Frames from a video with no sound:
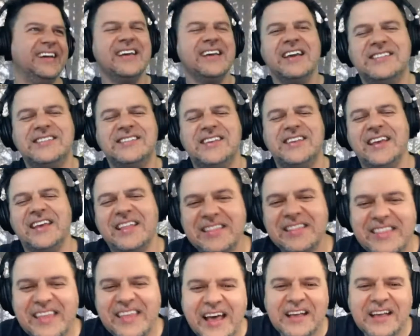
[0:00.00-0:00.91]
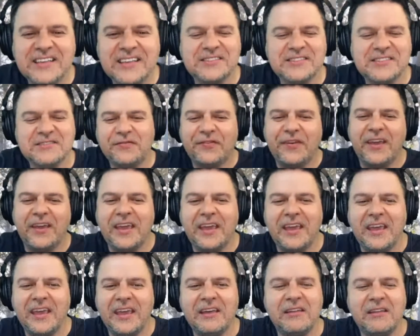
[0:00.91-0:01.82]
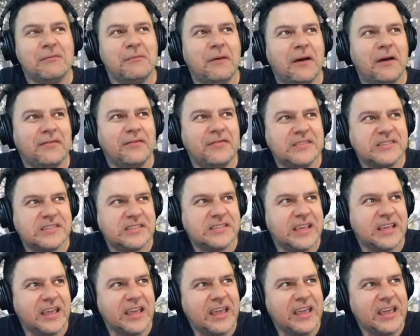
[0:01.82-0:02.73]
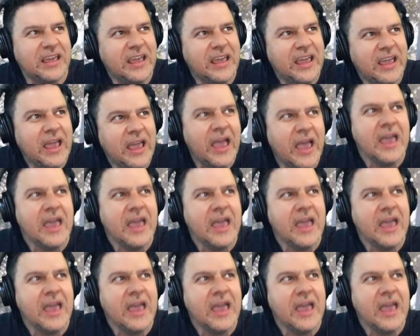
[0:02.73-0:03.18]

10,000 feet above the sea,